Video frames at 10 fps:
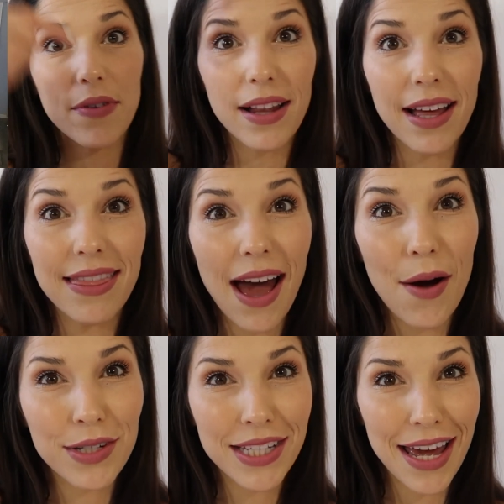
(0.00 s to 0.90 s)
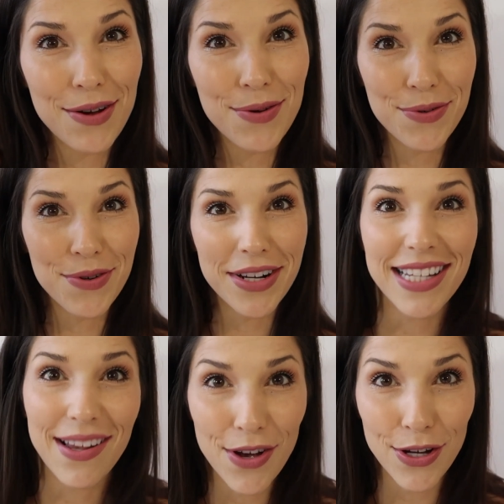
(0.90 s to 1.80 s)
felt like that was kind of cool,
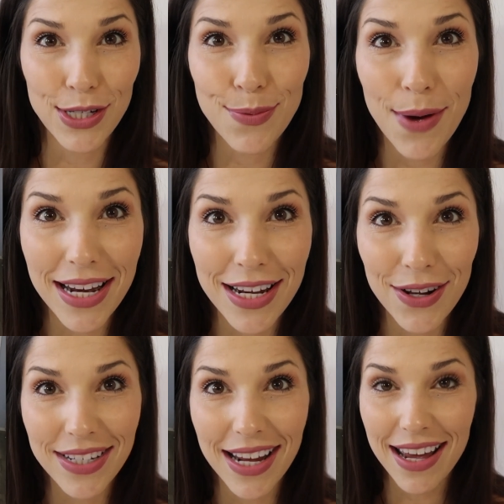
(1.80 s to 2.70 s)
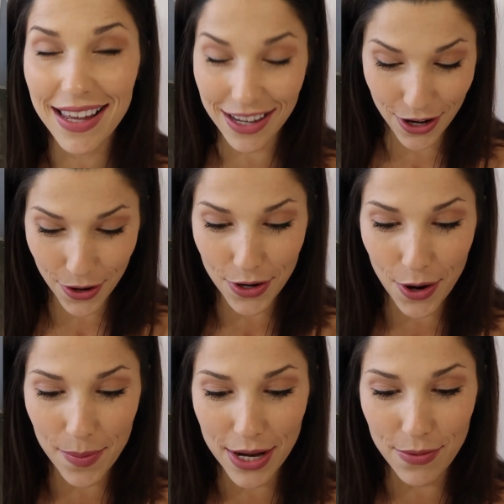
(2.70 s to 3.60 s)
because if I was sweating all day, you know,
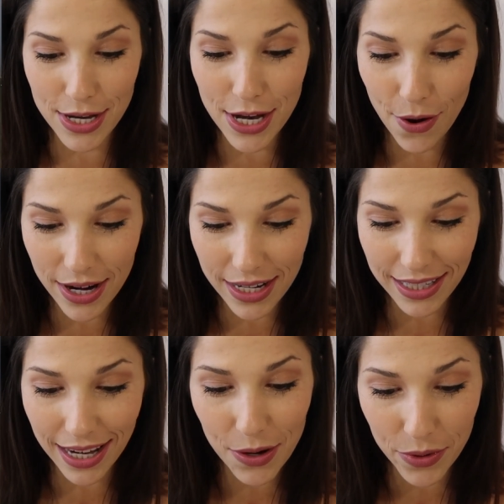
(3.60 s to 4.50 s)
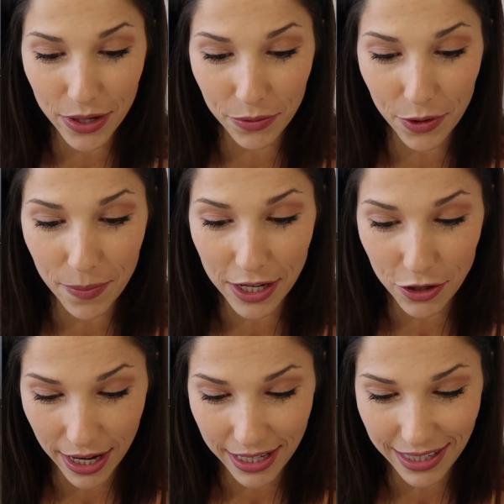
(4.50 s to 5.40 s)
nobody would notice and it wouldn't ruin my
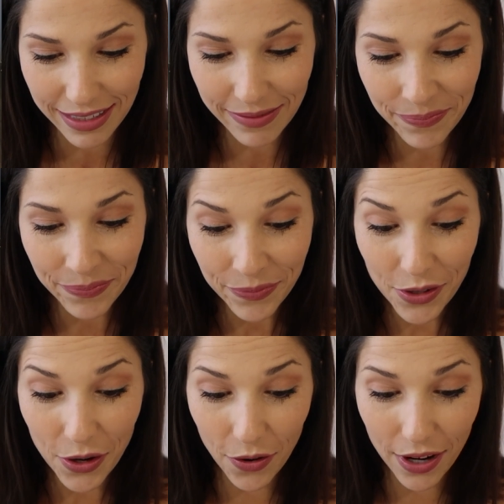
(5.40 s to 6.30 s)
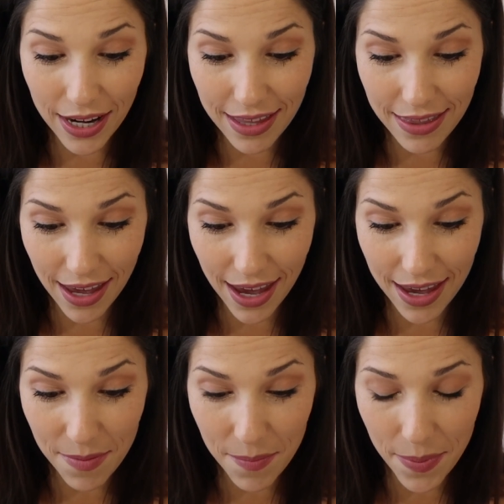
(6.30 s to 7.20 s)
dress or
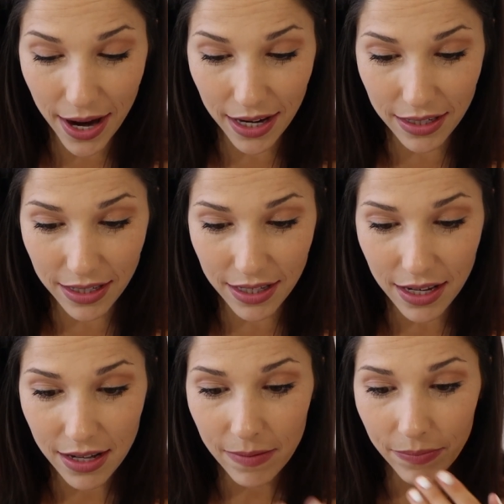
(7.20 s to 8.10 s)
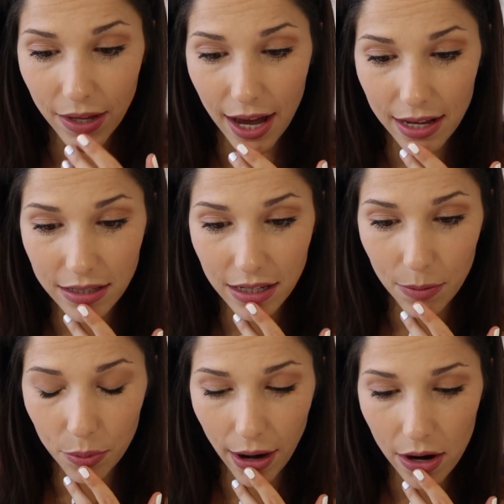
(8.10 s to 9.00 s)
anything. But as a
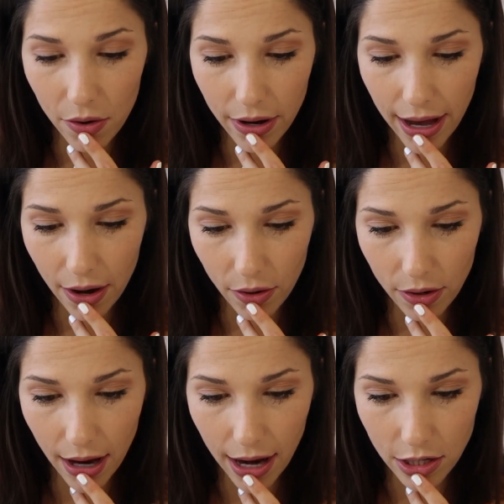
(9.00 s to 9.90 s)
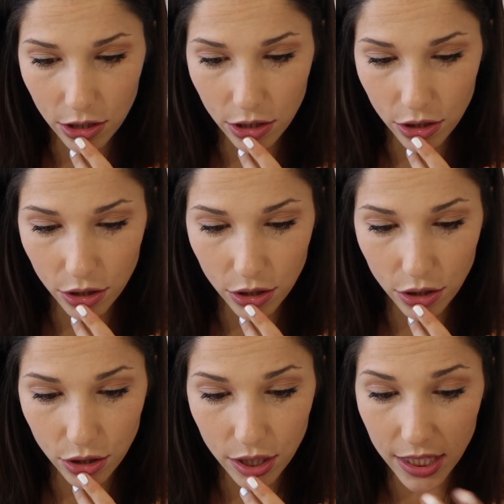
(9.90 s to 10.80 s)
bridal gown, I just
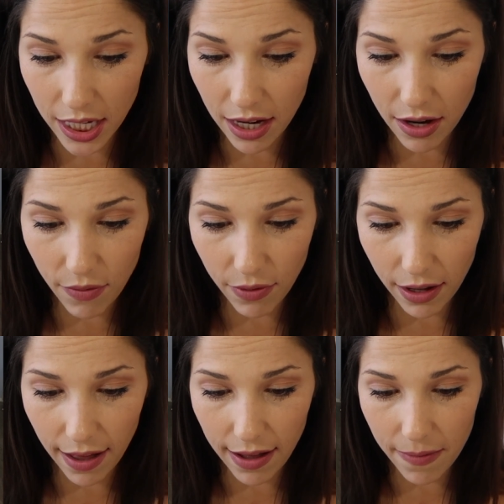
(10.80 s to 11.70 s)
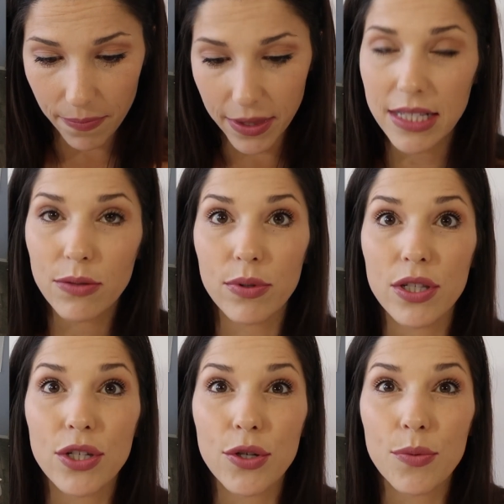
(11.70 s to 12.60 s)
didn't feel like this
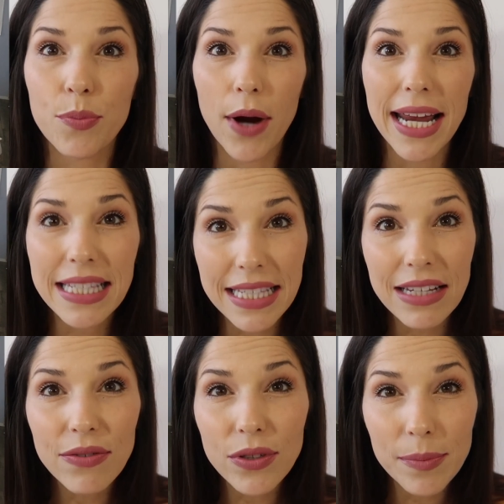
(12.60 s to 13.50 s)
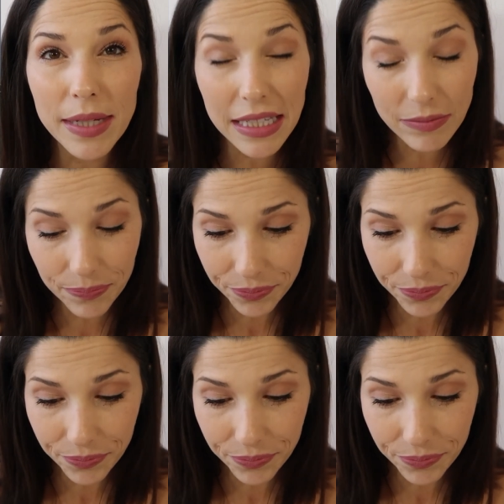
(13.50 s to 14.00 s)
was too bridesy for me.